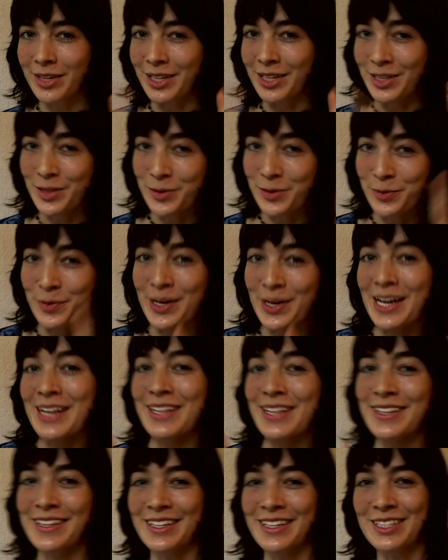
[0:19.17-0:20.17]
And the way
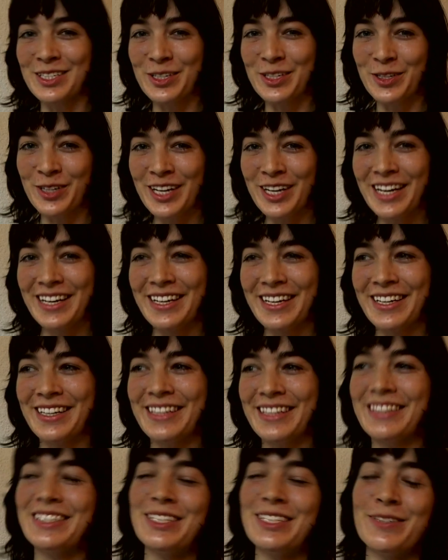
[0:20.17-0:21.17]
that that's created
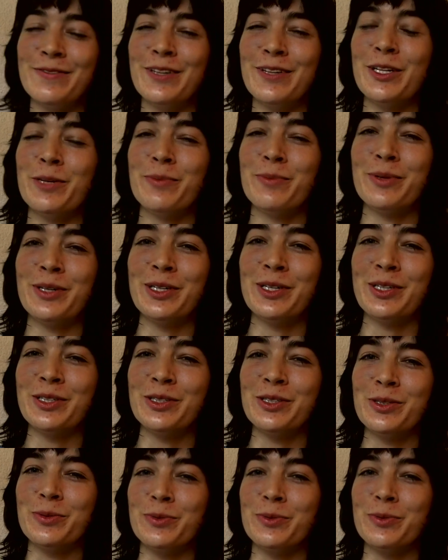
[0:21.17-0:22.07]
is developers